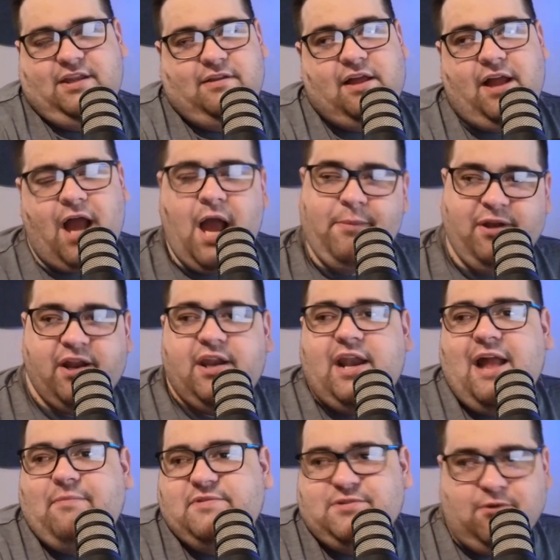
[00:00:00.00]
I'm an
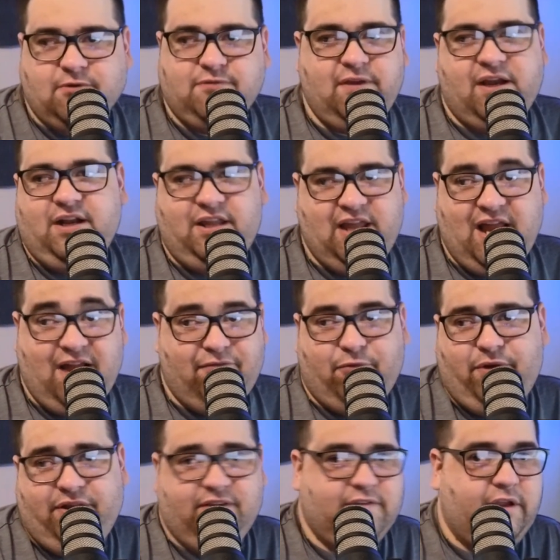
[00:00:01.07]
Indianapolis Colts fan, and they have
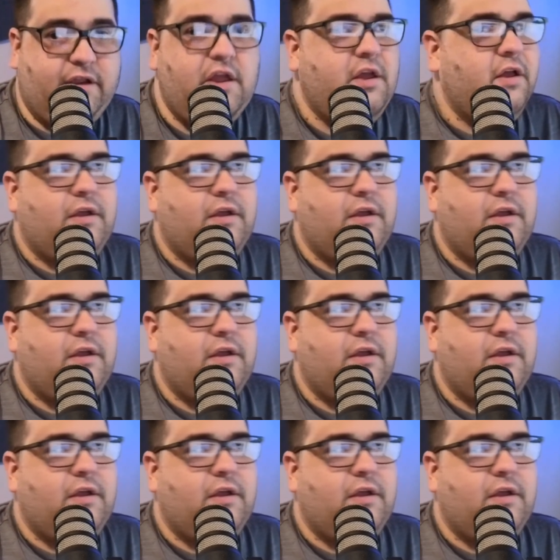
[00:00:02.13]
one that's like